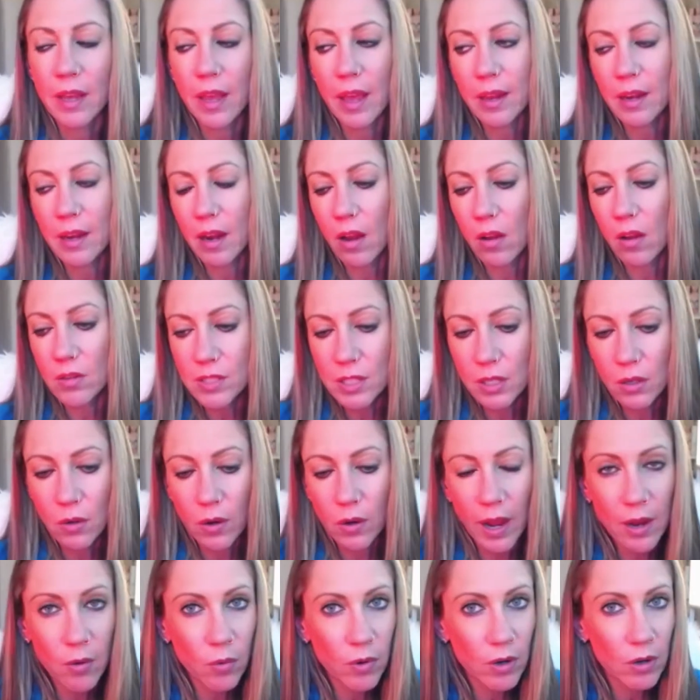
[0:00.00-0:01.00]
And also,
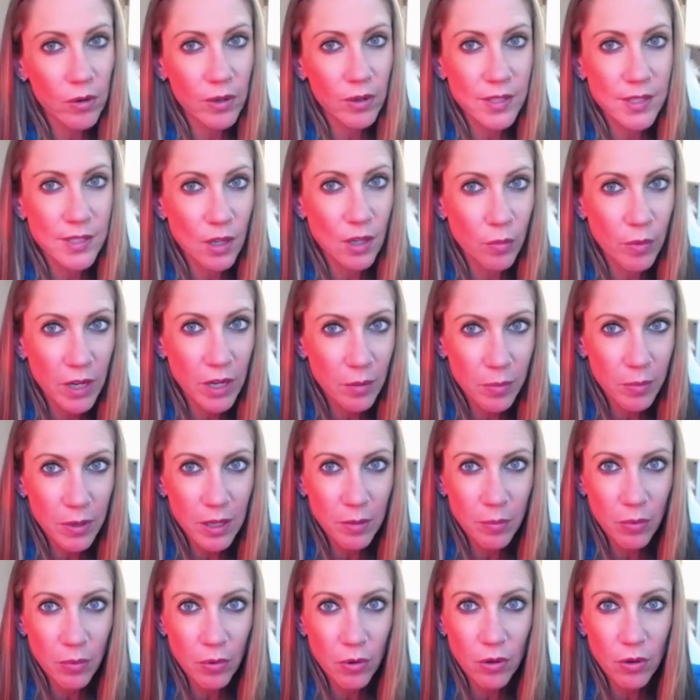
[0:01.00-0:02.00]
I work with so many
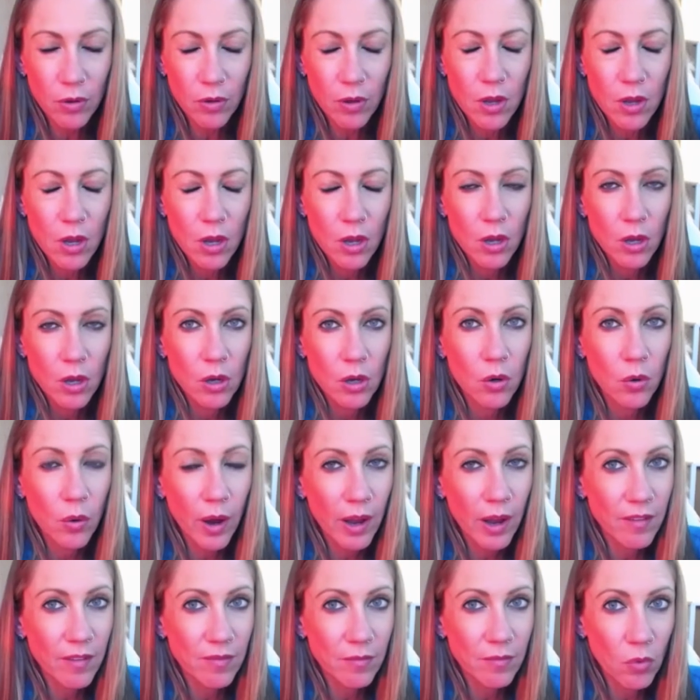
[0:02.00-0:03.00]
people who
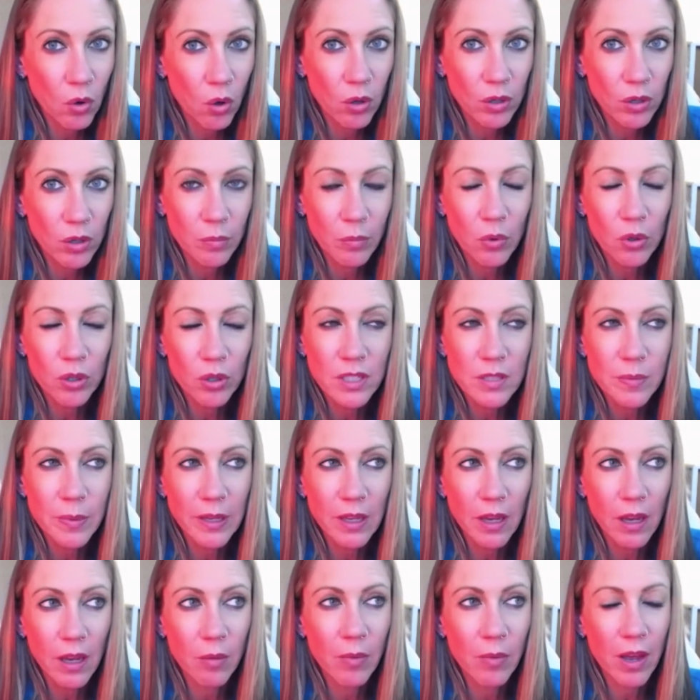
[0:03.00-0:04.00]
have mold. Mold has
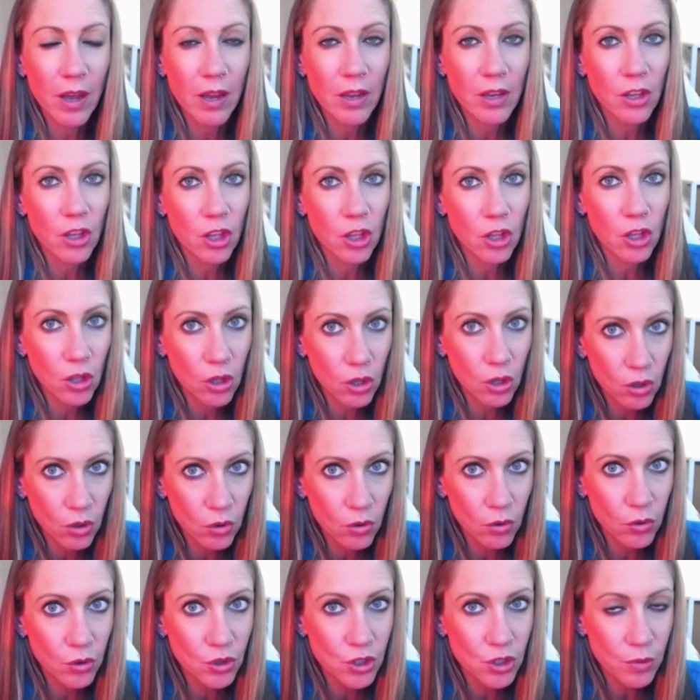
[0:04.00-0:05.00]
become a
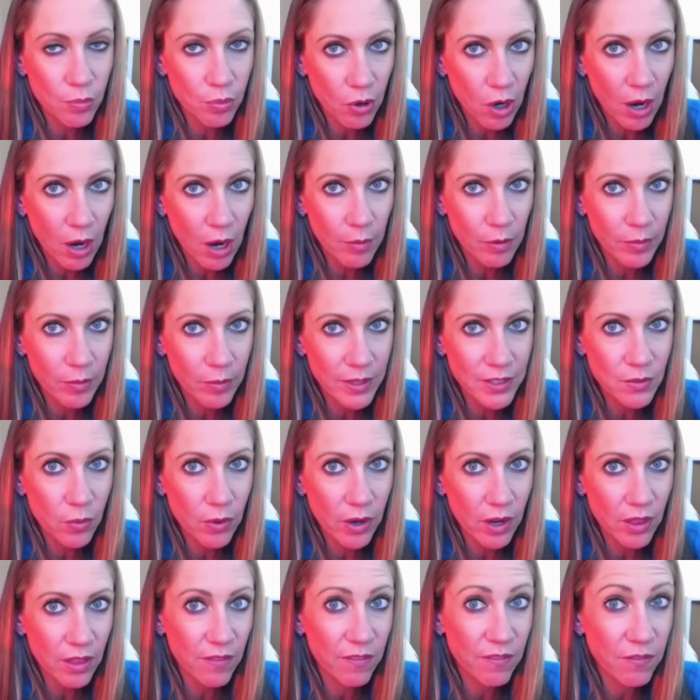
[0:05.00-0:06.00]
huge problem. It's
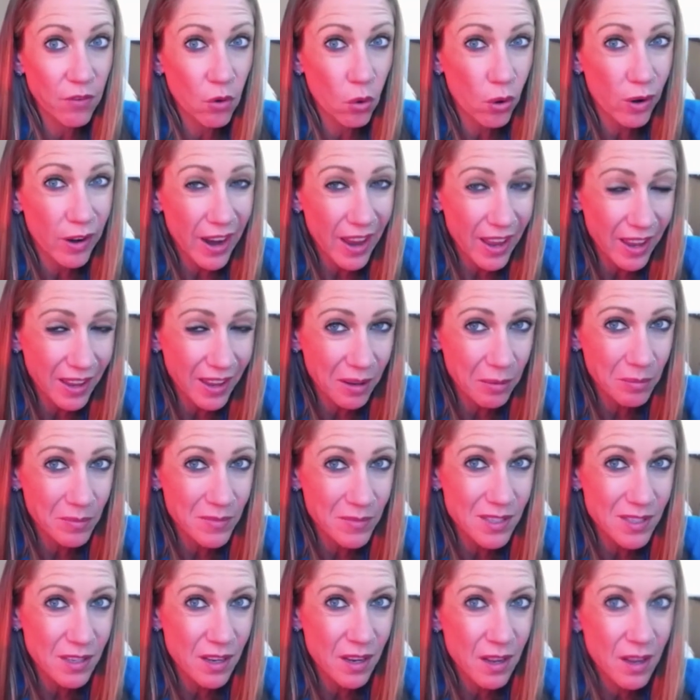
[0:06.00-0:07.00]
one of the 4
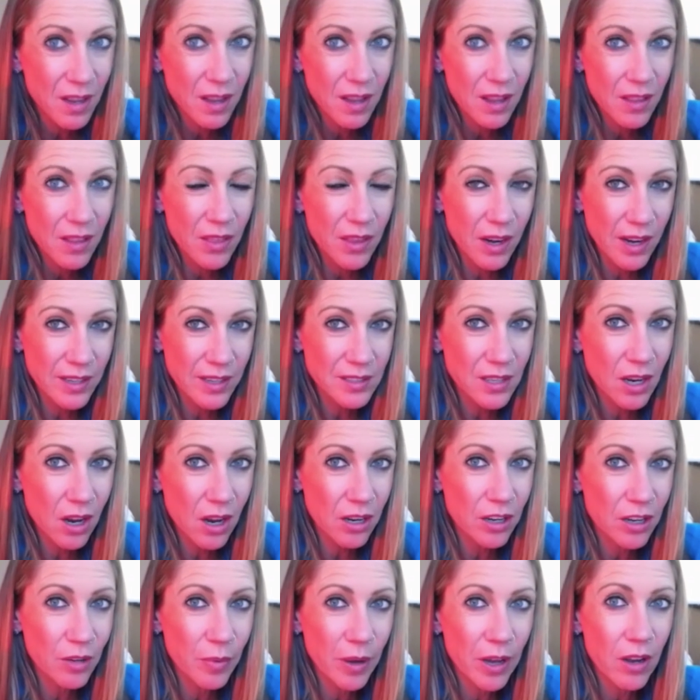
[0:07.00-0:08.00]
M's that I
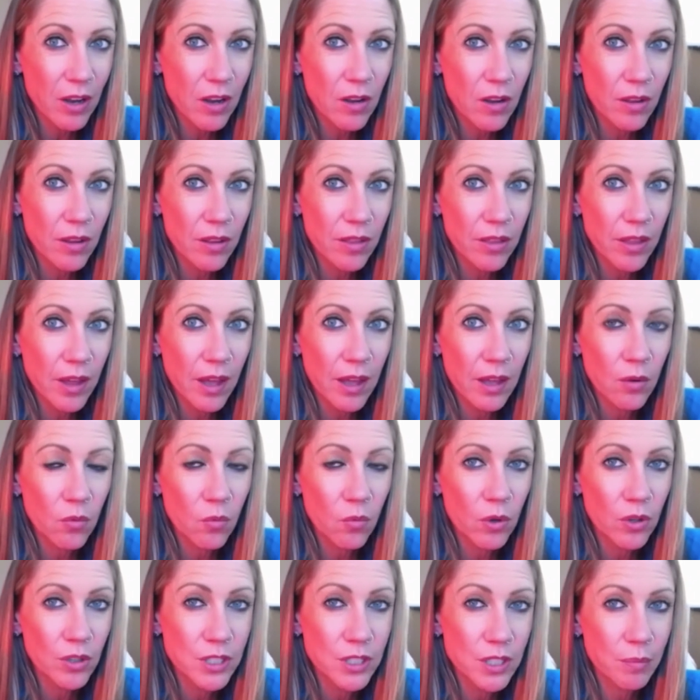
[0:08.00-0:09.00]
talk about that
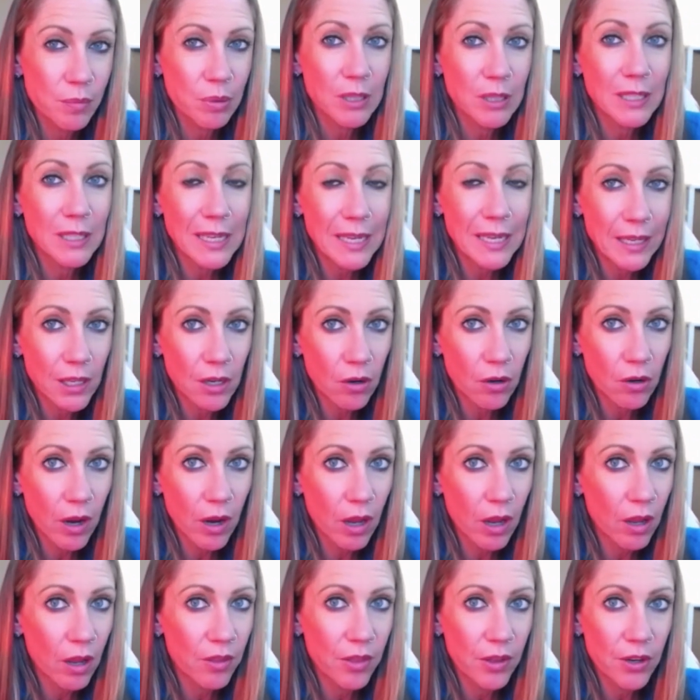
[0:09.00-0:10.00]
will deplete your
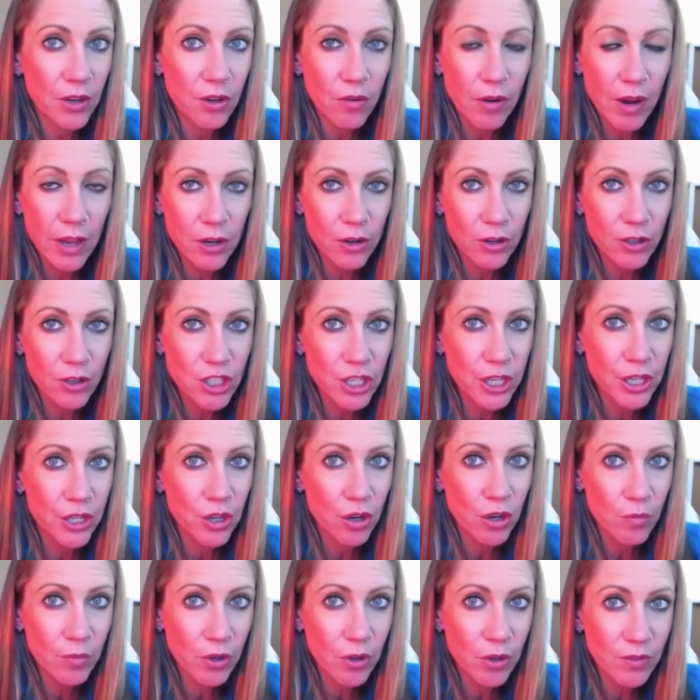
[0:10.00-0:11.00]
health and your energy and
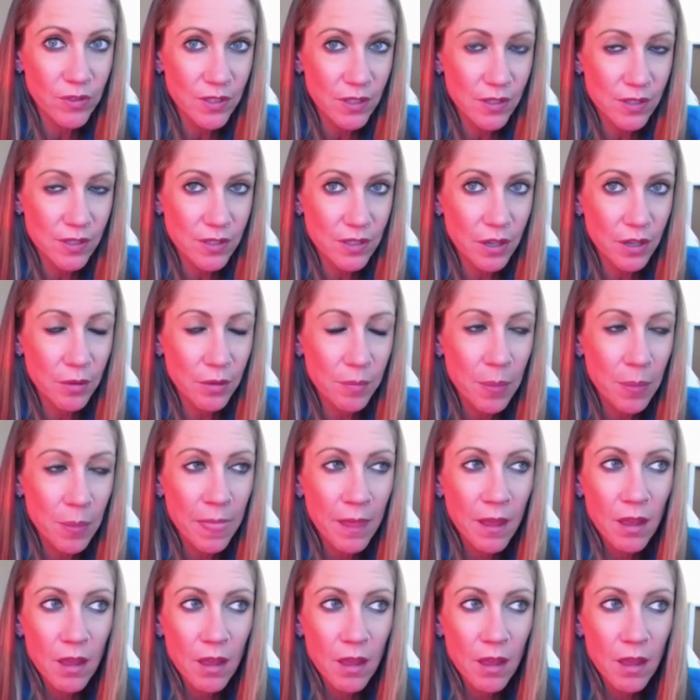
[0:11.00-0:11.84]
your immune system.